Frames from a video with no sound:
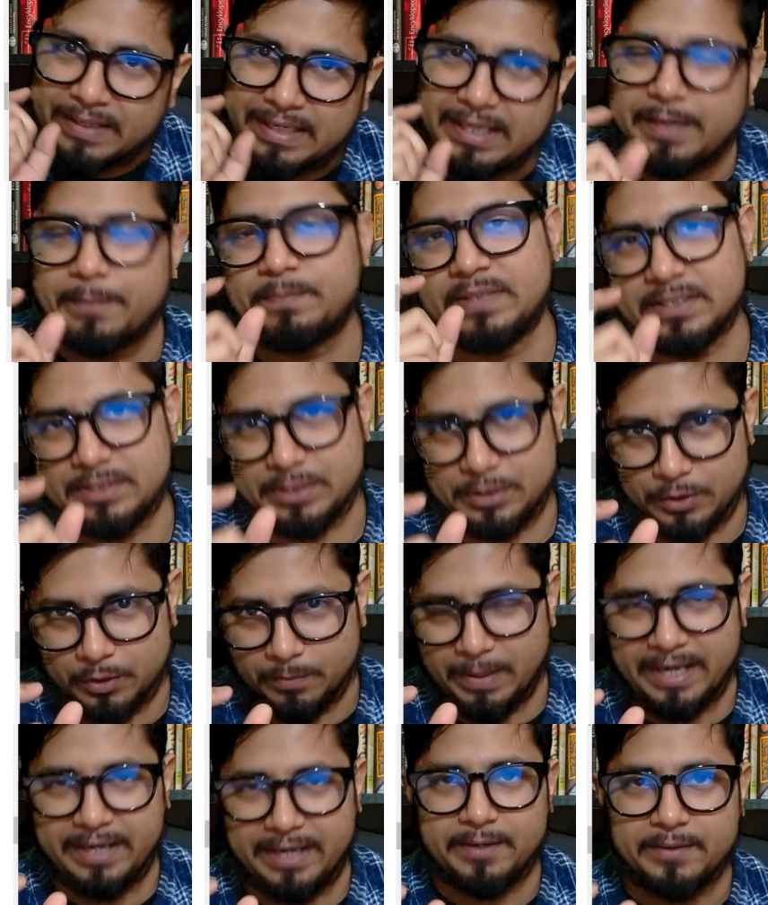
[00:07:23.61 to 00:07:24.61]
keep this in
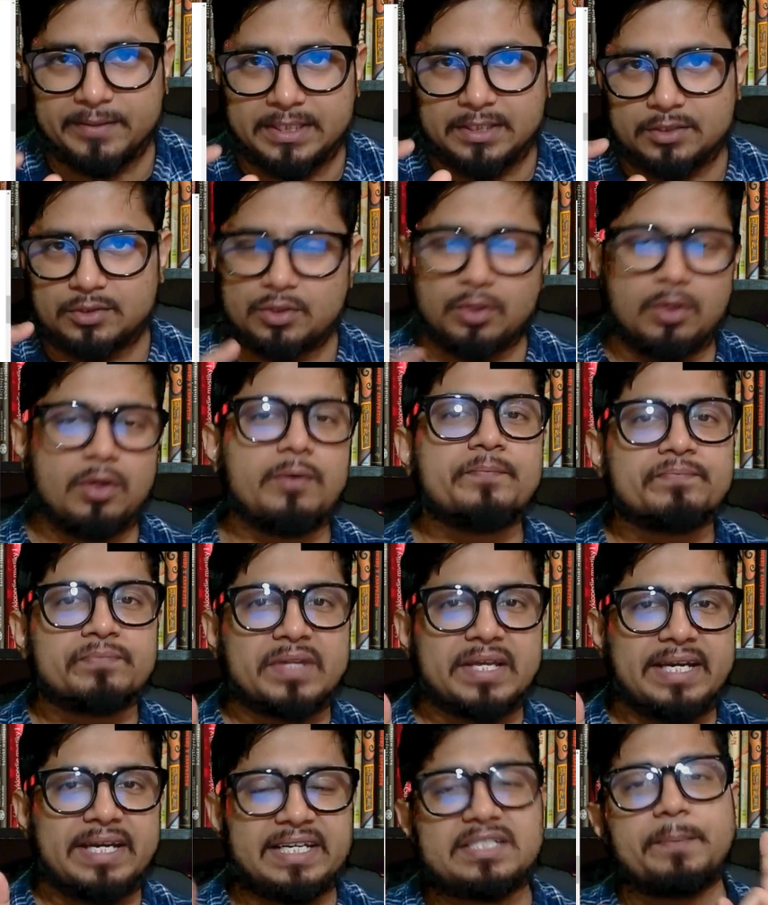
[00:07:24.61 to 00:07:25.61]
your mind so
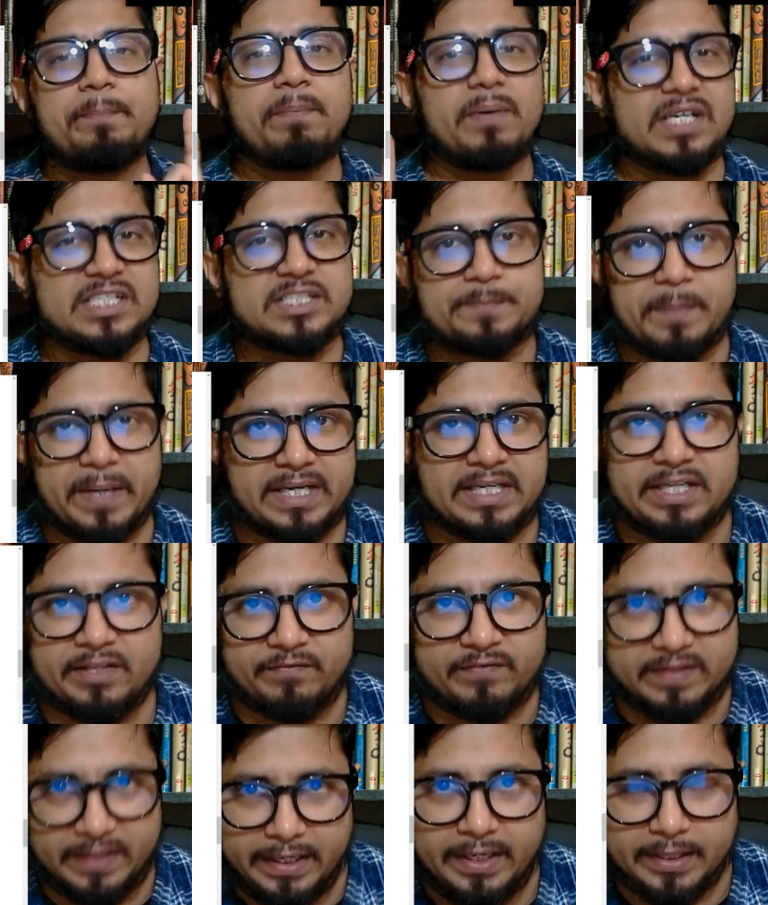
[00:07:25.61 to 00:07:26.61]
it's a
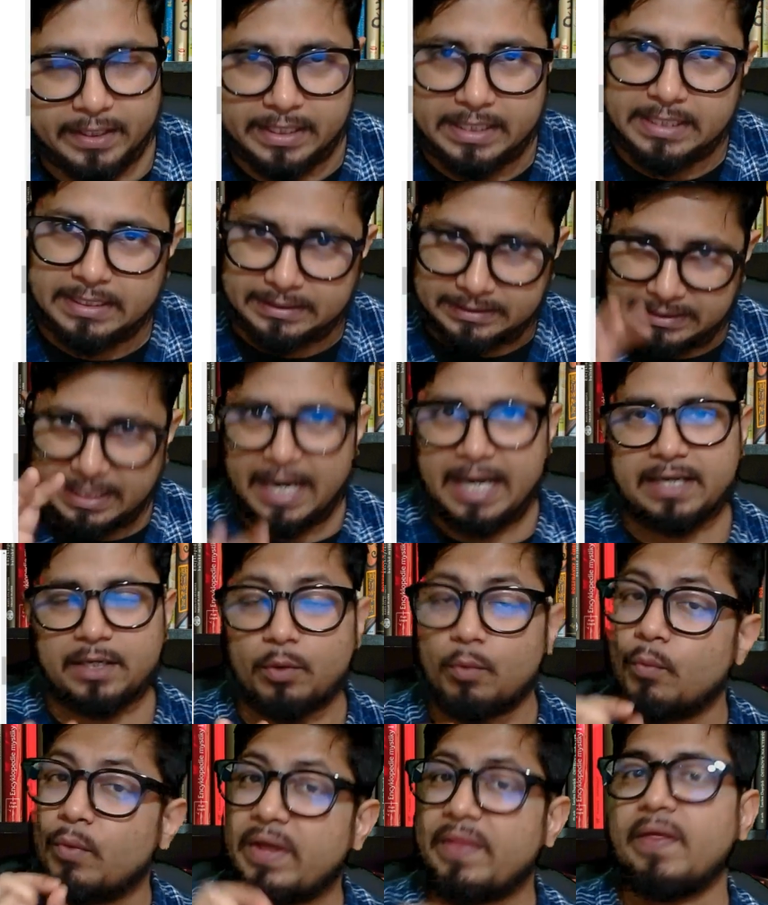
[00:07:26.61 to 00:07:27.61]
perspective thing
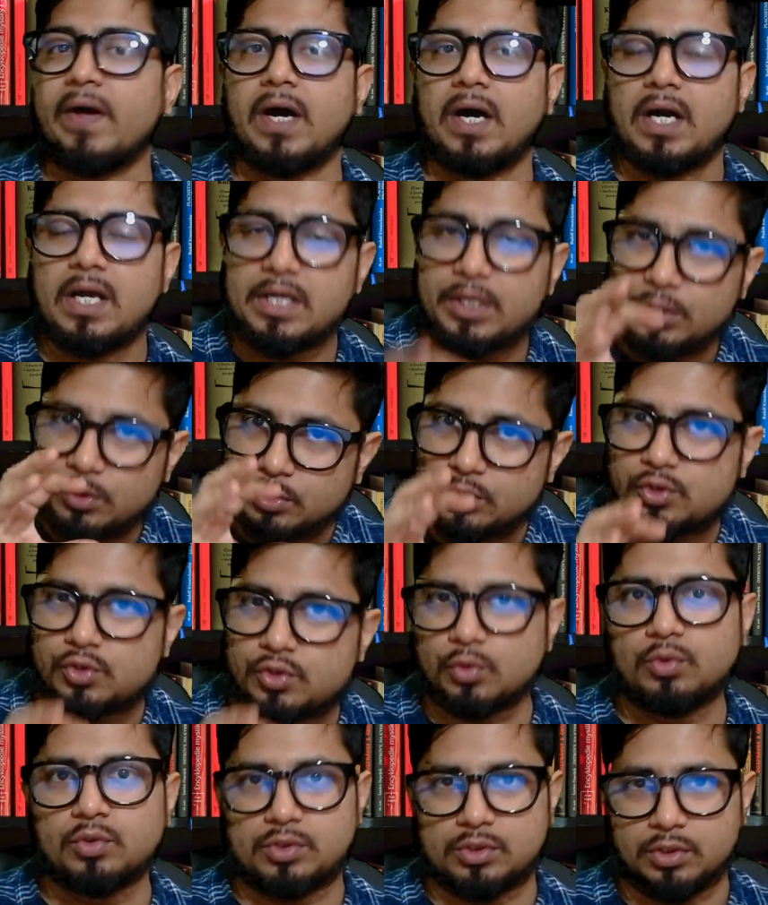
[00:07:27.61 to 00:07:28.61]
that whether you
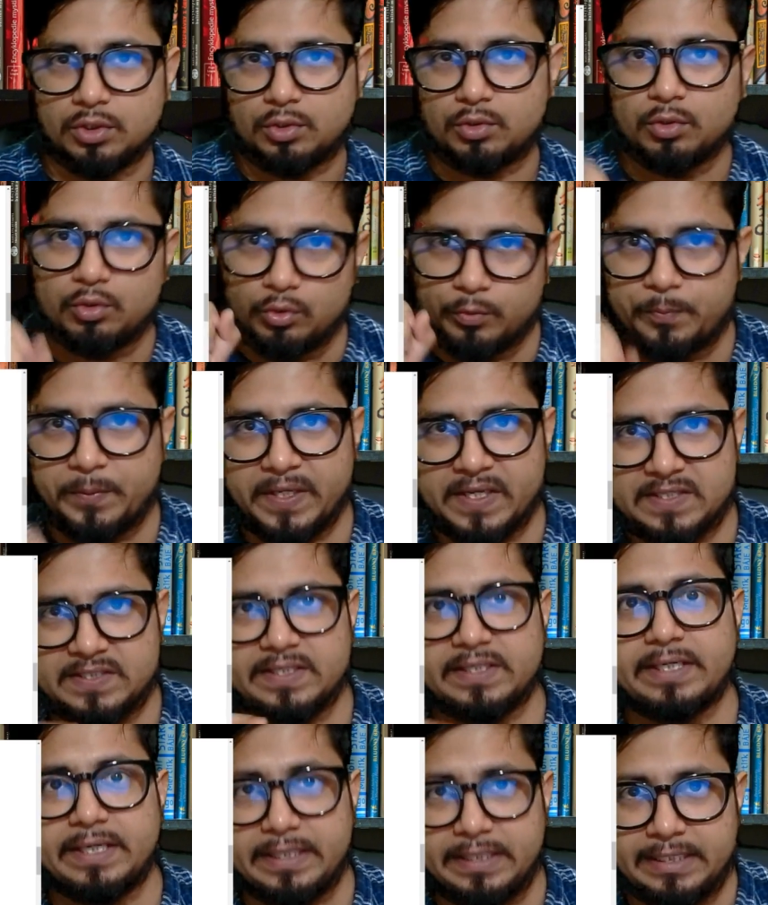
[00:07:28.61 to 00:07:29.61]
choose to do
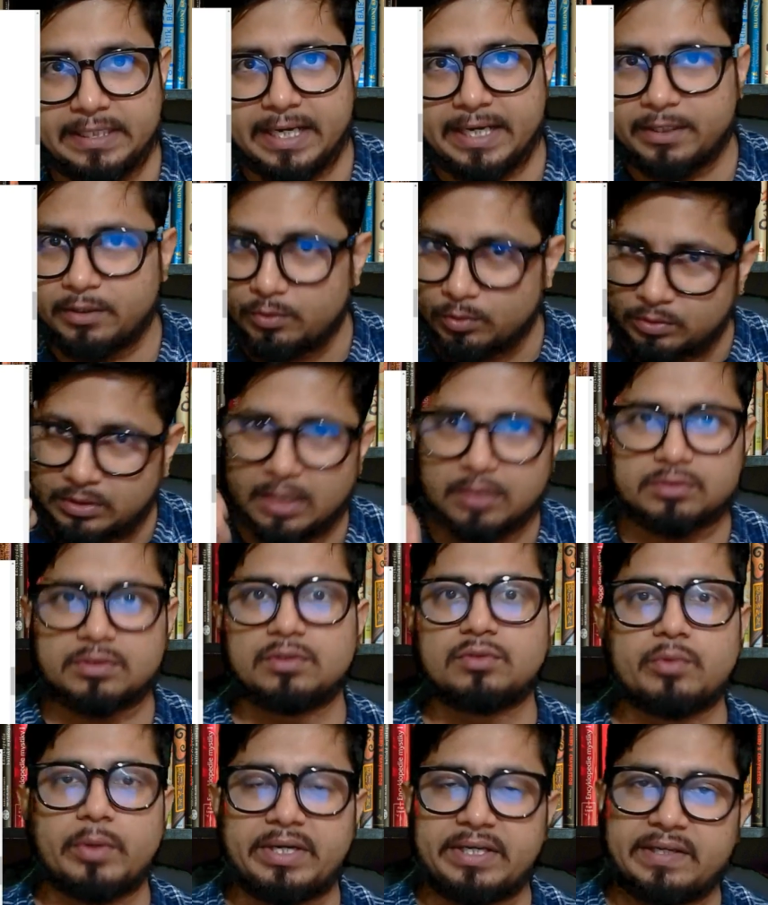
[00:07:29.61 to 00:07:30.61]
PhD in India in
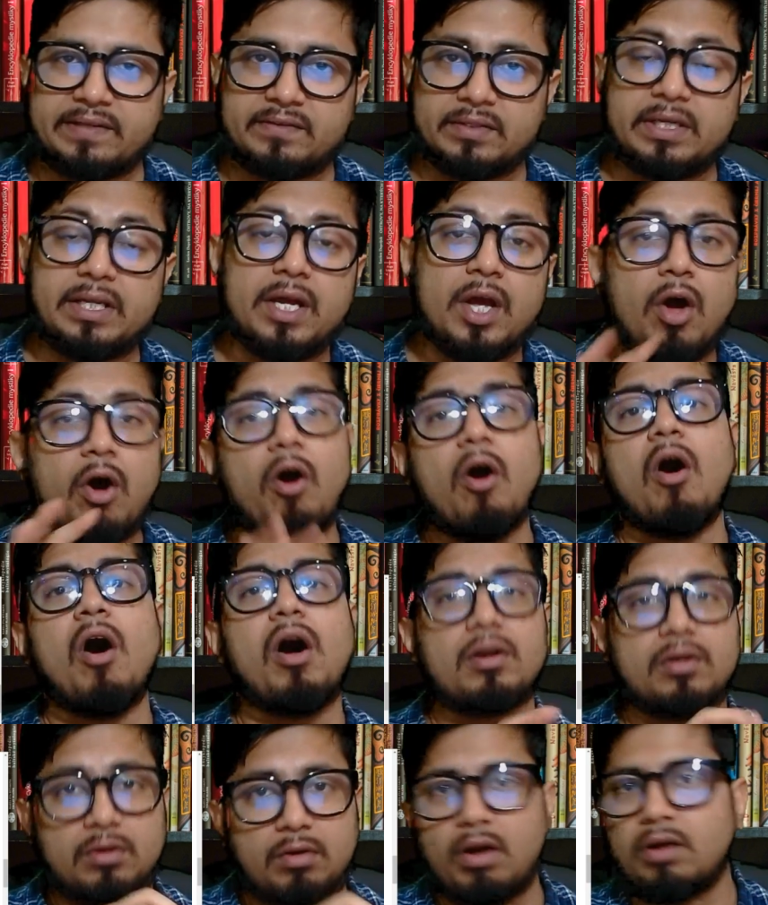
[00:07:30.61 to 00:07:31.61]
2023
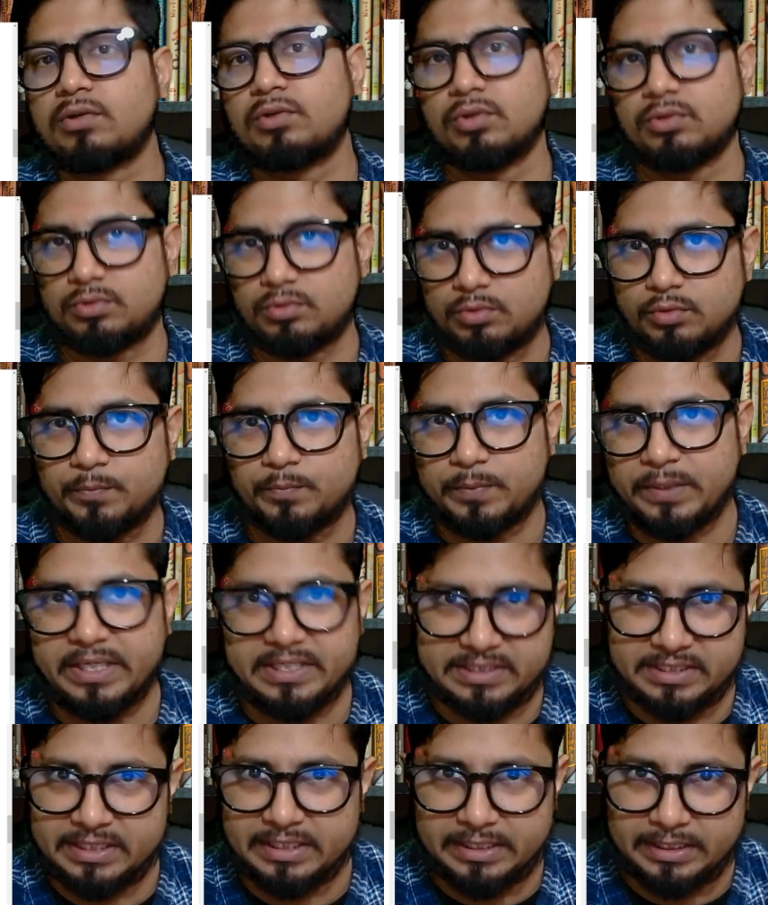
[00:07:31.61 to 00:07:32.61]
or not to do
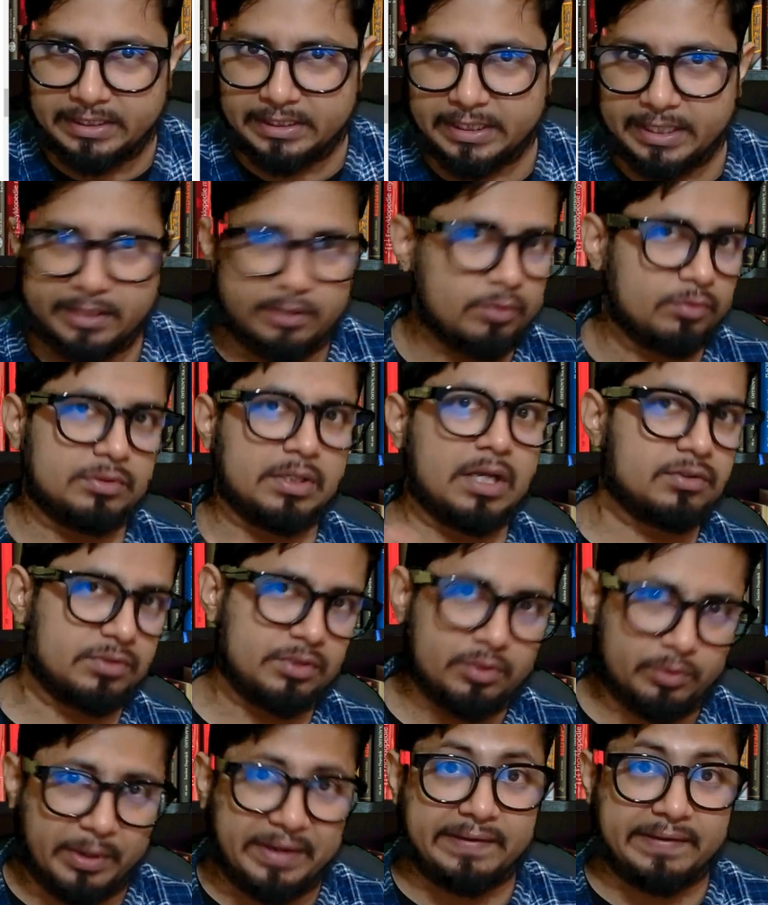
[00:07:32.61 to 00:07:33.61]
PhD in India in
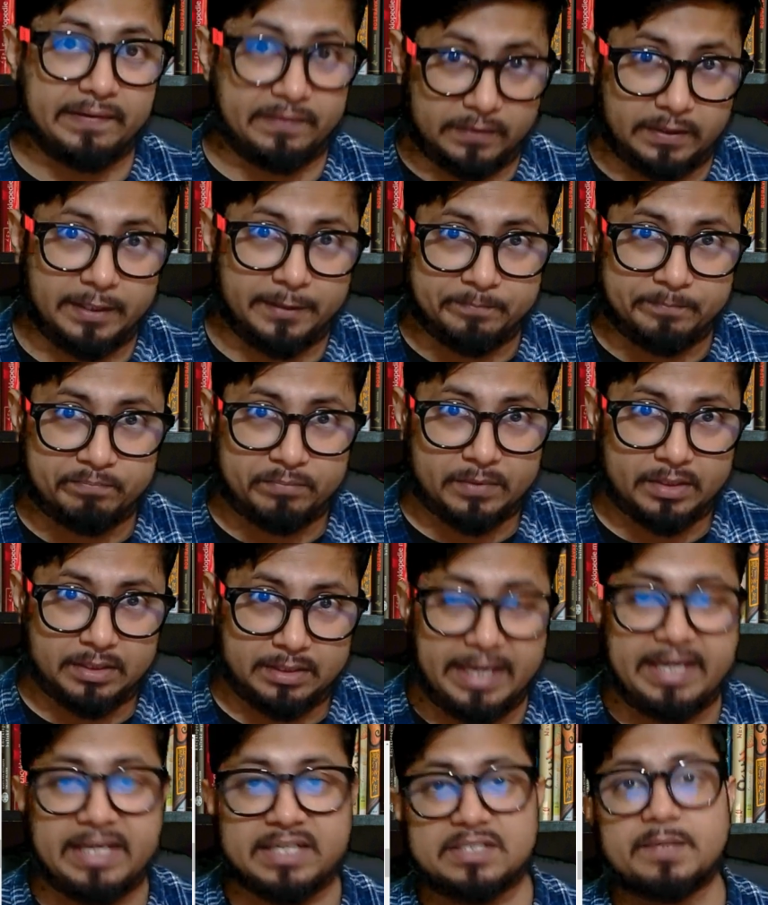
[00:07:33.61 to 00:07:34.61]
2023.
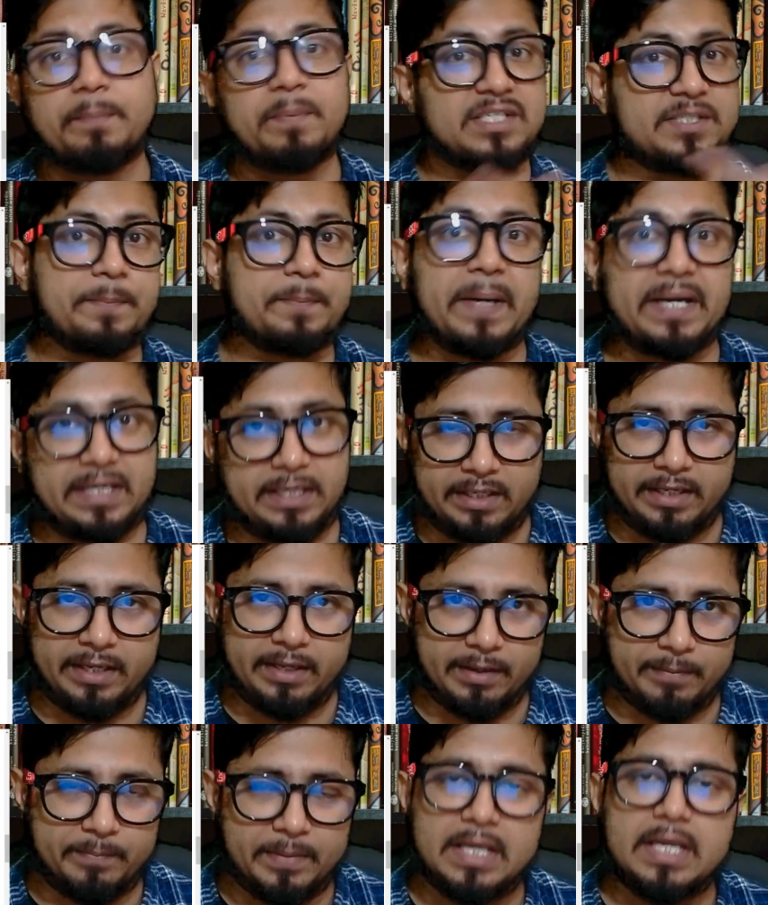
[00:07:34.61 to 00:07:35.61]
Like it's a perspective
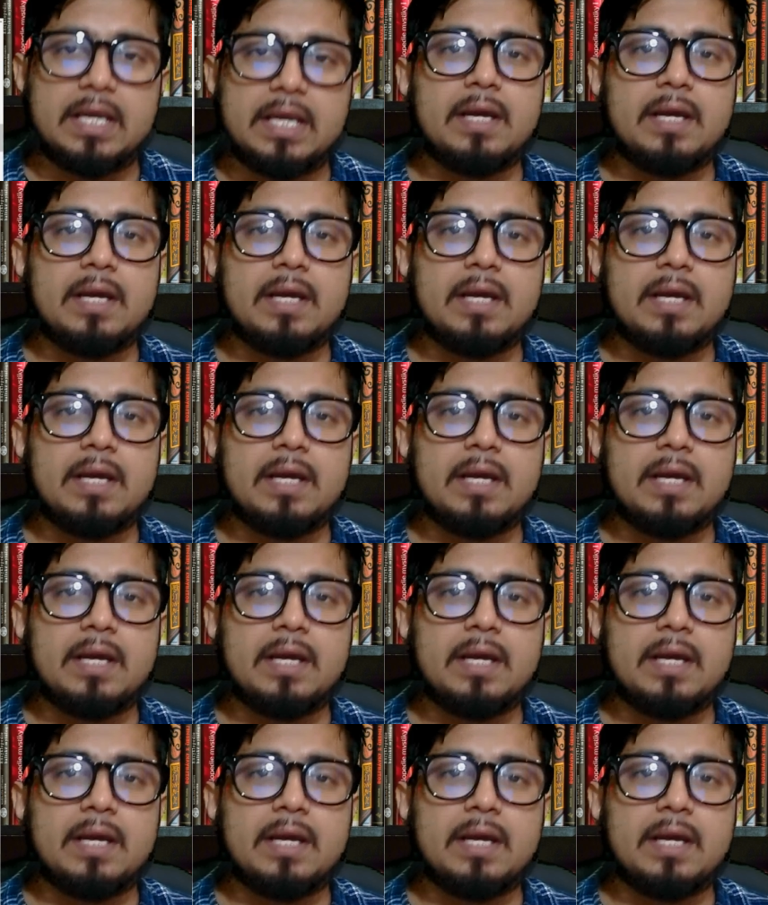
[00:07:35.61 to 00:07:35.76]
game.